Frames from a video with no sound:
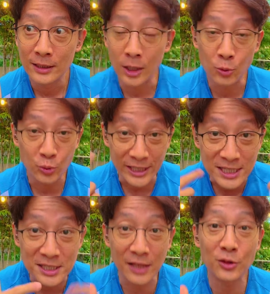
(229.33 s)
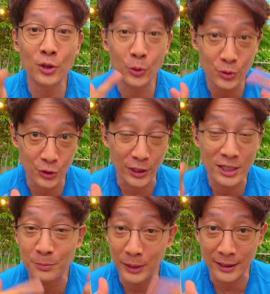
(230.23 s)
reset those
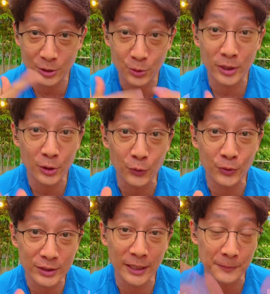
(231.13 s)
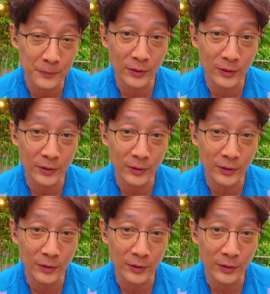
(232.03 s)
genes back to their youthful state,